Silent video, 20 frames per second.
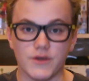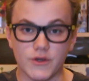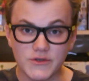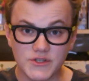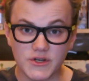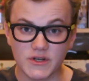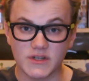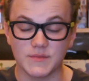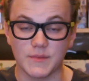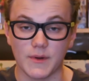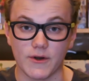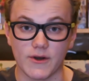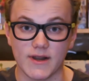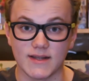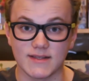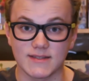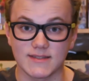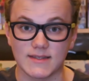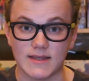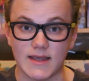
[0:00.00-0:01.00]
user
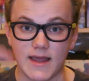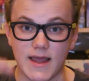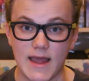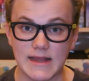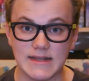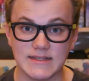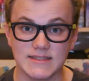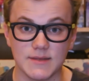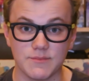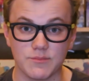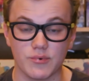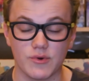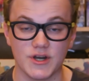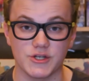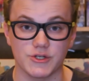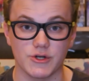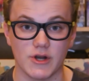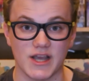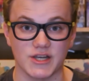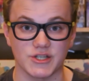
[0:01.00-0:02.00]
experience ends up
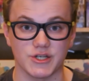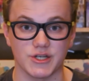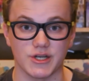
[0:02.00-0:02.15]
pretty trash